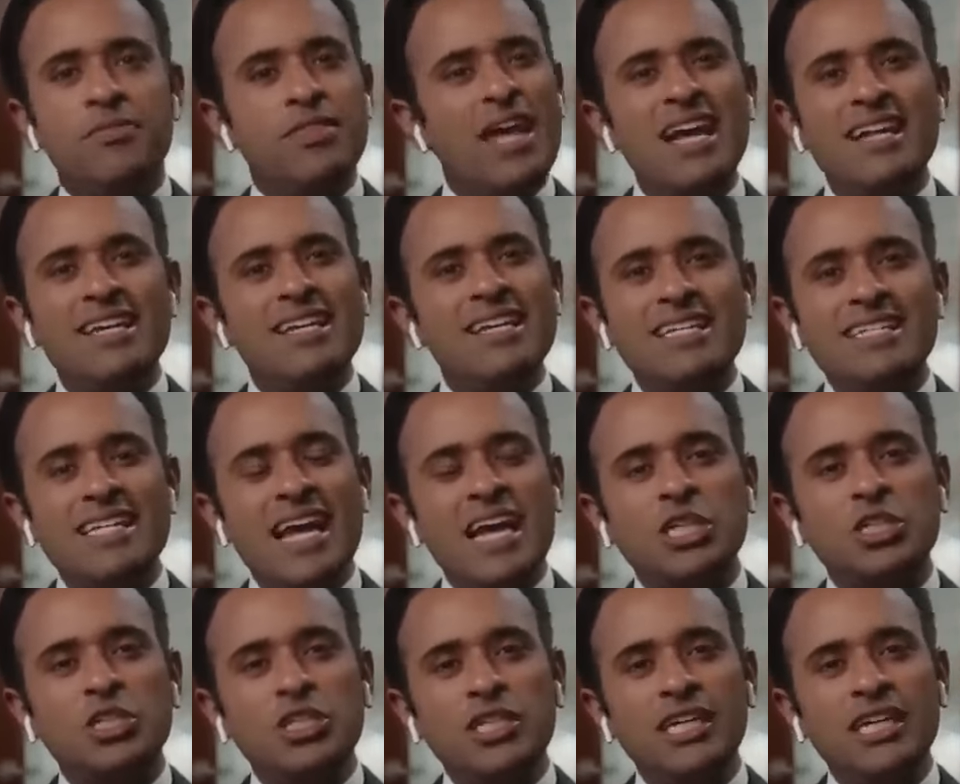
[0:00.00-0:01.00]
That is
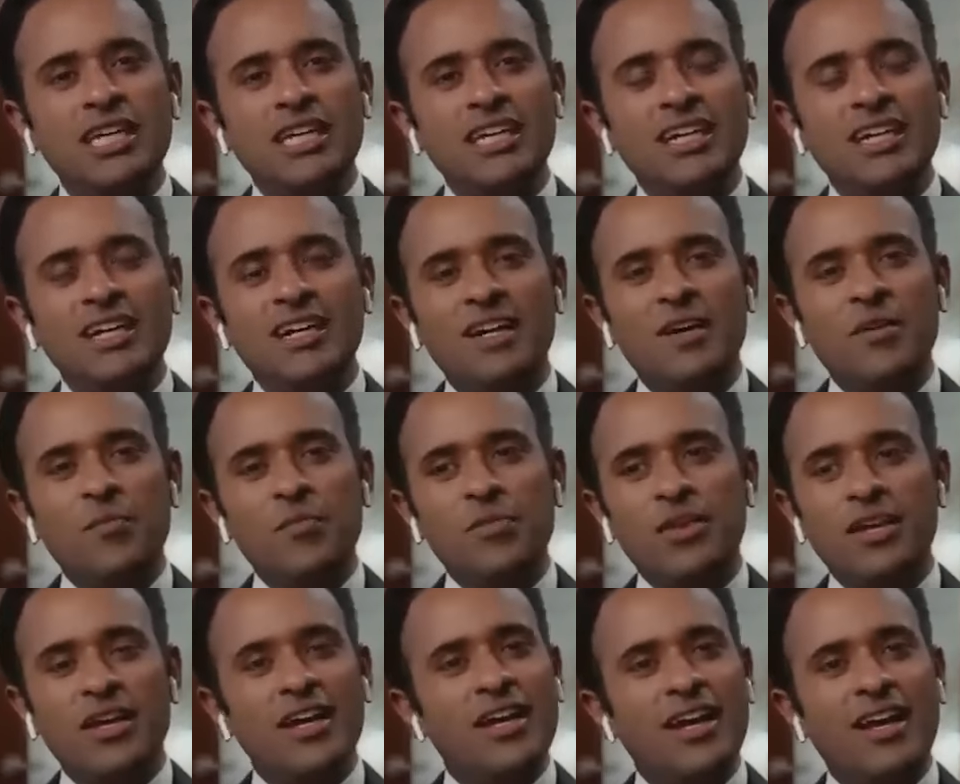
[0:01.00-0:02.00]
actually
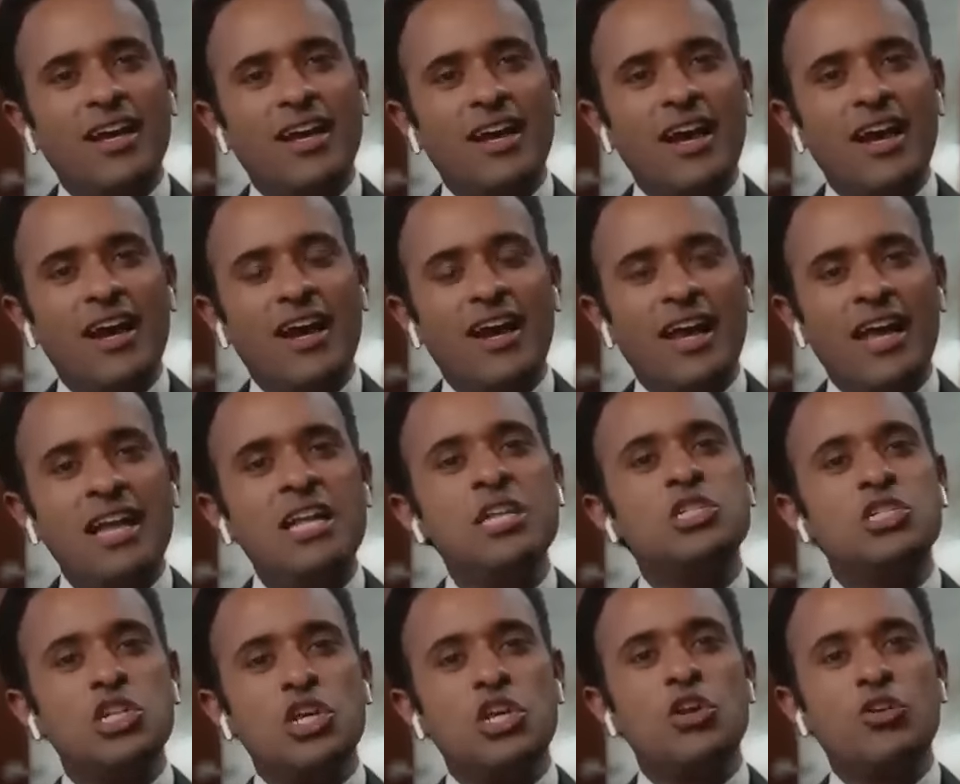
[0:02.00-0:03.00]
an
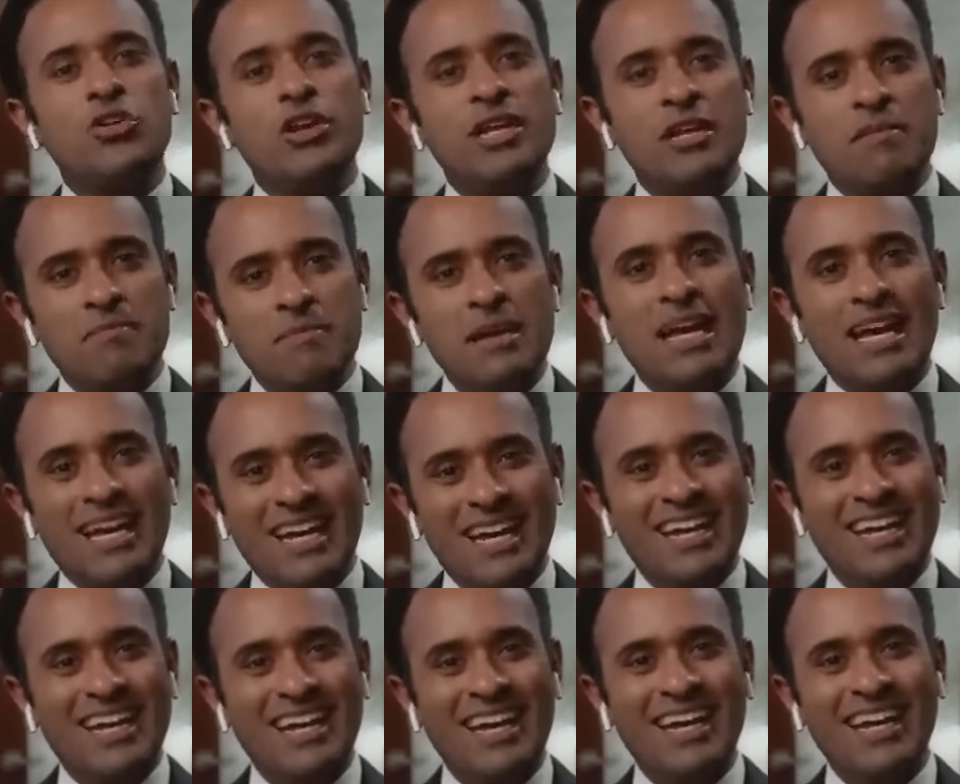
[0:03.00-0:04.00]
insecurity in me.